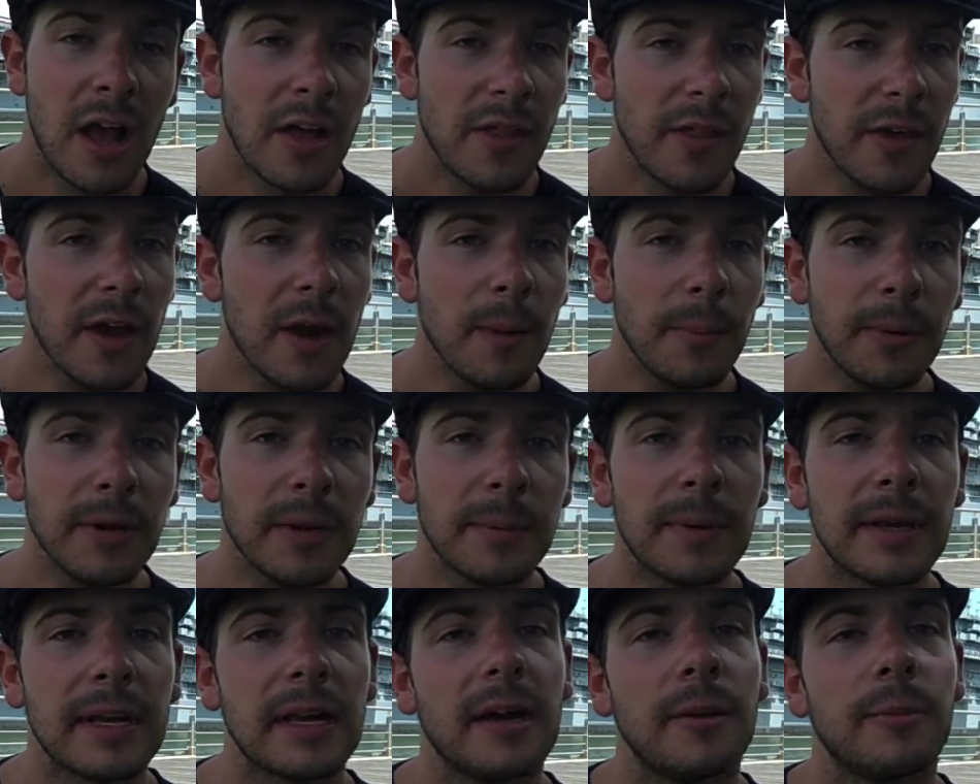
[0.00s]
they are pretty
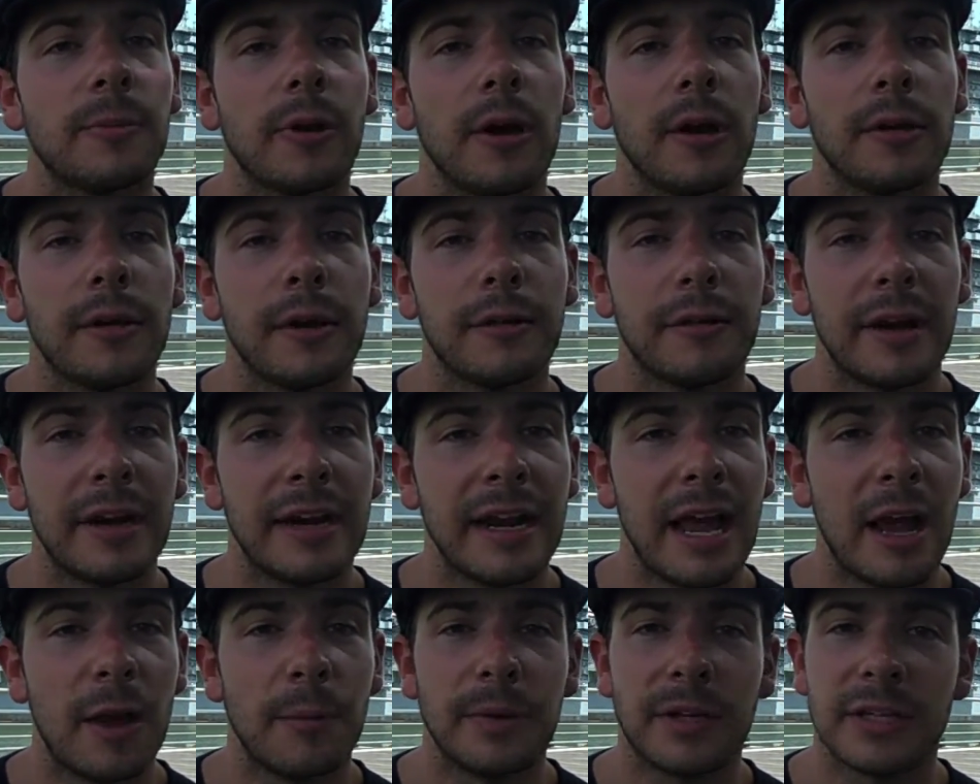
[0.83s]
big on Broadway right
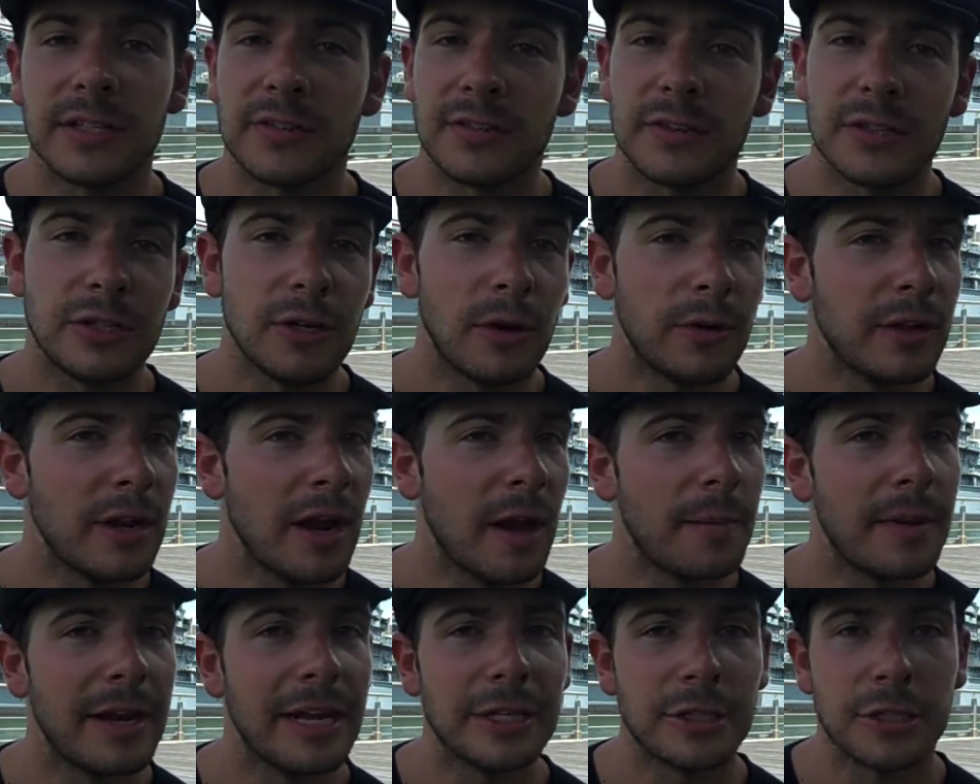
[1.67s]
now because of the Tony
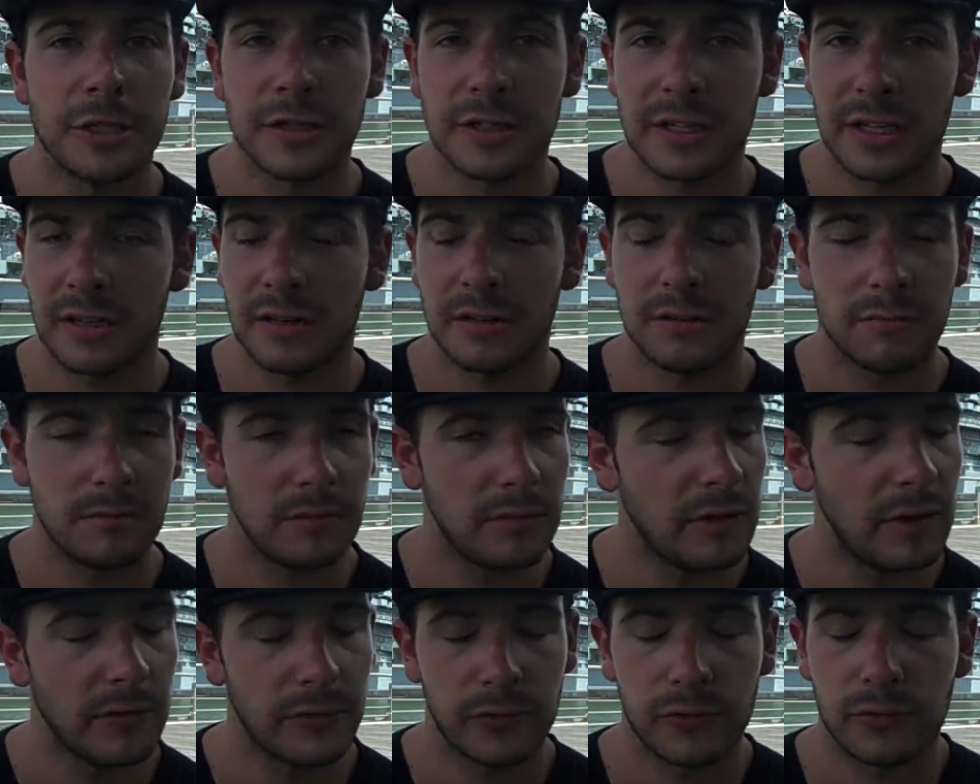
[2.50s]
nominations and,
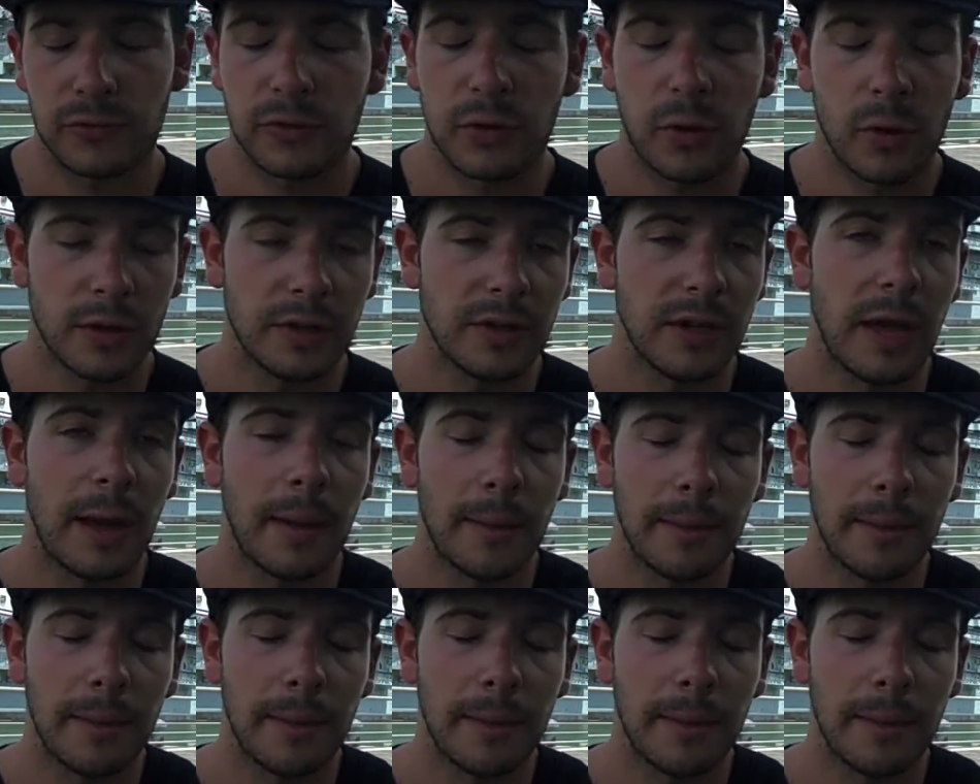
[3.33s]
of course,